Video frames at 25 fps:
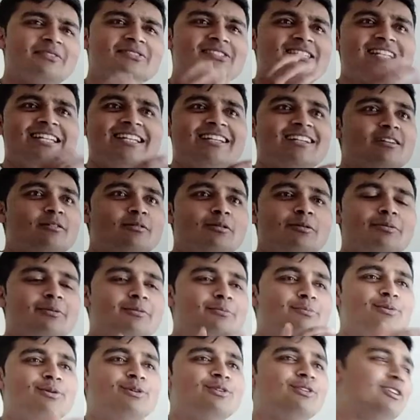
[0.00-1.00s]
I've seen it come up
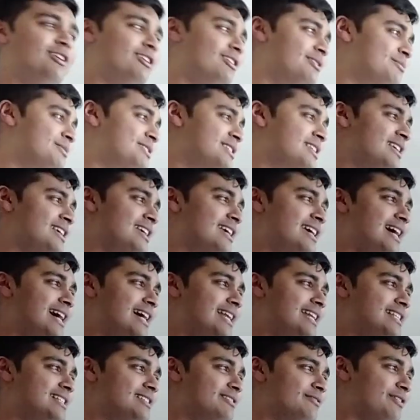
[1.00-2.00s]
in Putnam's,
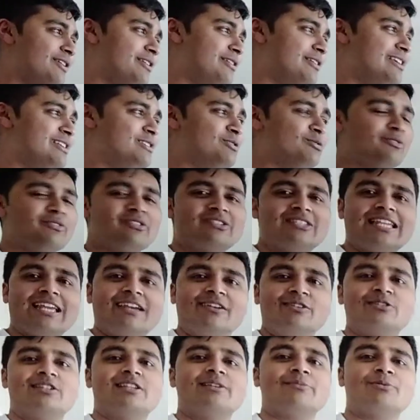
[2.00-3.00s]
and it's a very sort of
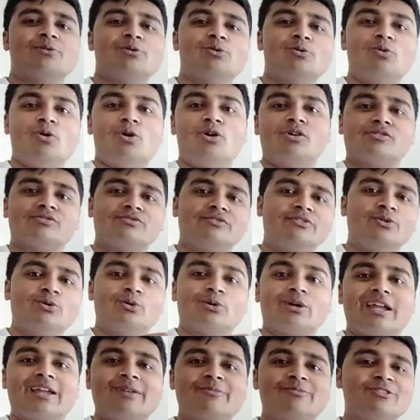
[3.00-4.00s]
stereotypical Oxford
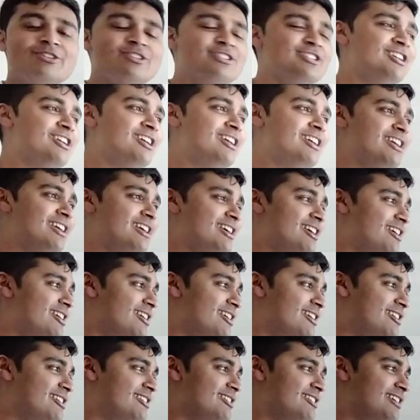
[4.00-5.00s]
or Cambridge
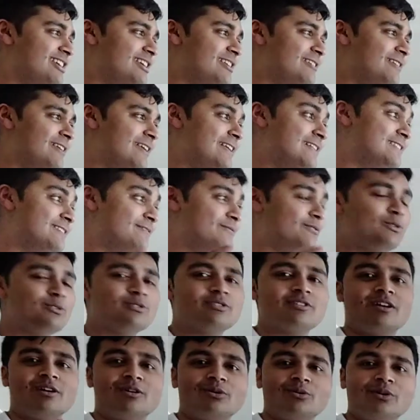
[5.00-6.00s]
interview
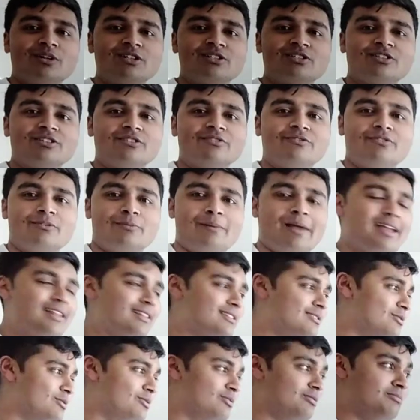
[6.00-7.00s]
style question for
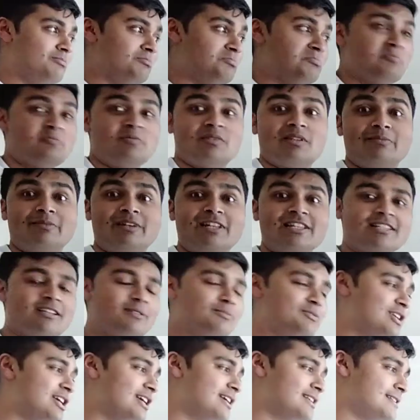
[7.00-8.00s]
maths or similar
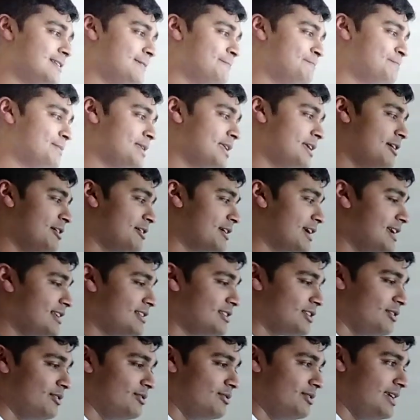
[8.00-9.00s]
subjects. Okay,
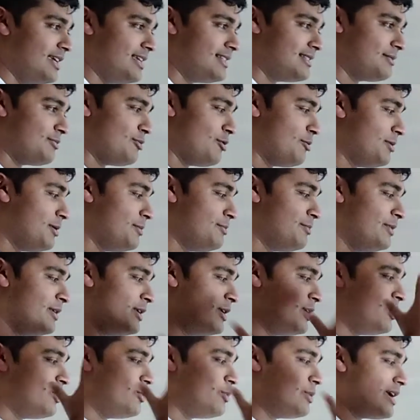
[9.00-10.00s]
so here's the problem.
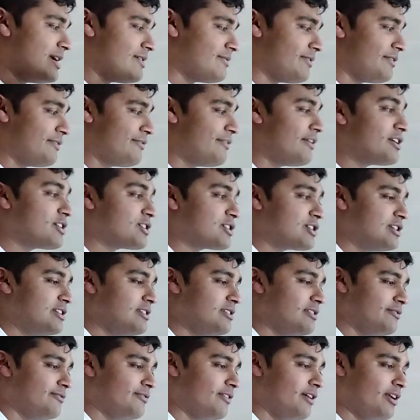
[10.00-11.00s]
We have a
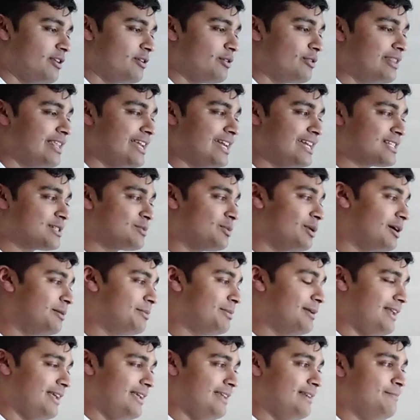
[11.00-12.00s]
function defined on the xy
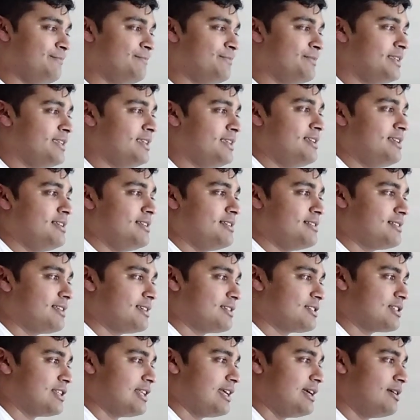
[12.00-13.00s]
plane
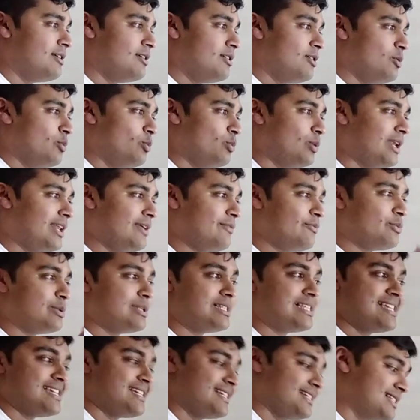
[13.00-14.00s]
such that whenever we
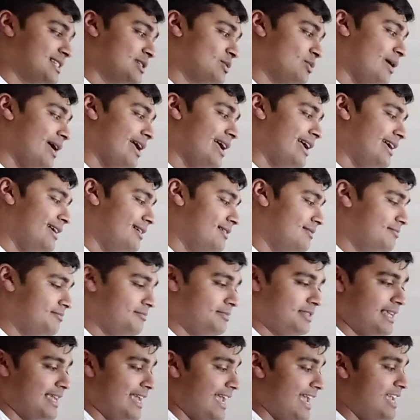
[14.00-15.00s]
take a square,
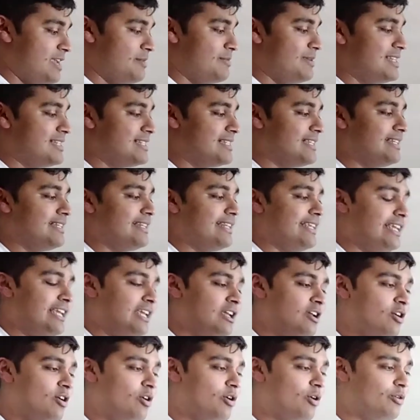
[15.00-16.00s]
say ABCD,
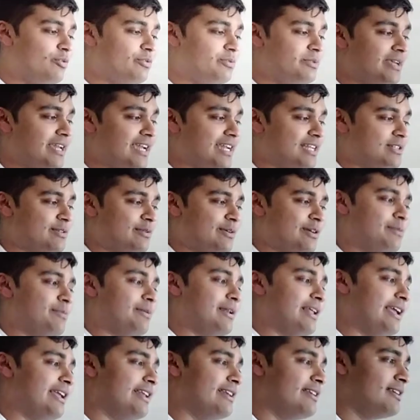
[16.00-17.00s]
on the xy
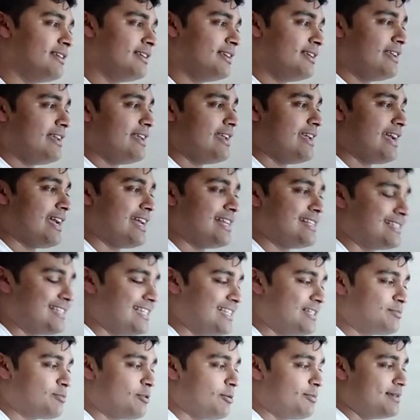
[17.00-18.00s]
plane, it has
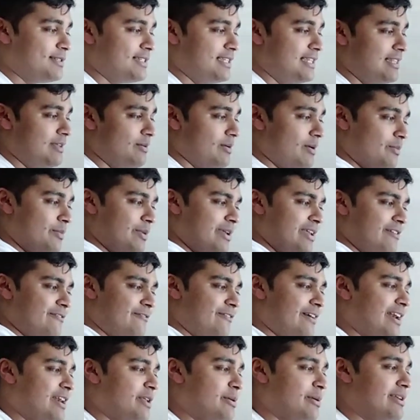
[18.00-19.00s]
this property that when we
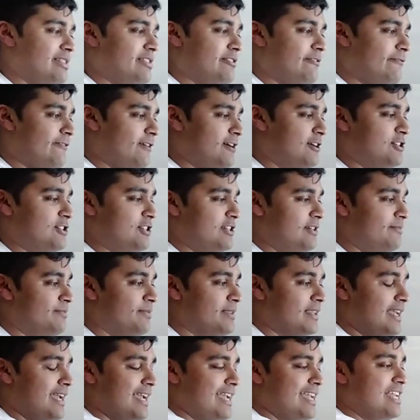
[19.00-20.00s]
evaluate the function
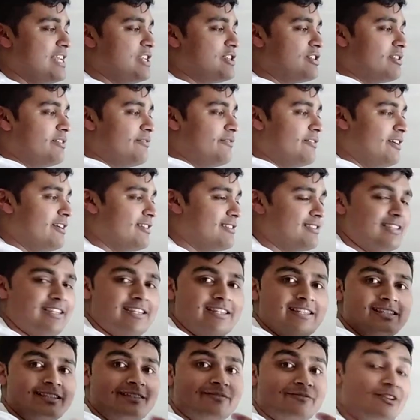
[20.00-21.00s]
at each of the
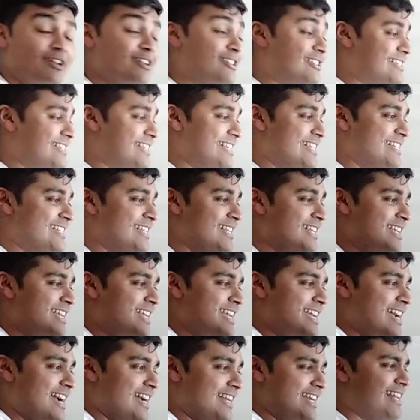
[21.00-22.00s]
vertices
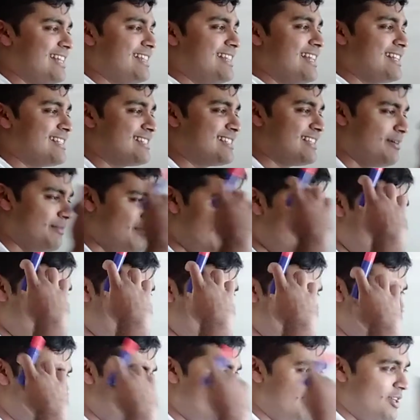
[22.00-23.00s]
and add that sum
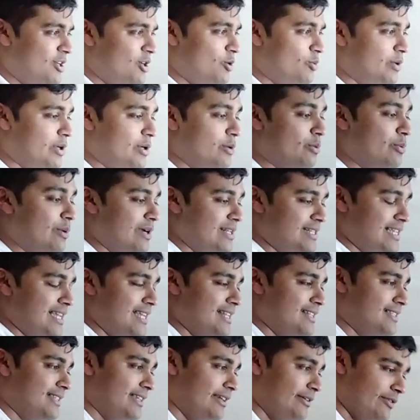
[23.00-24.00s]
up, we always
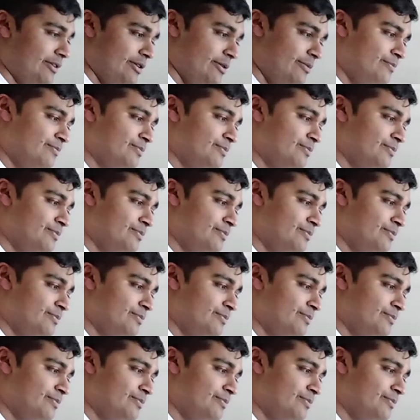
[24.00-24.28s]
get 0.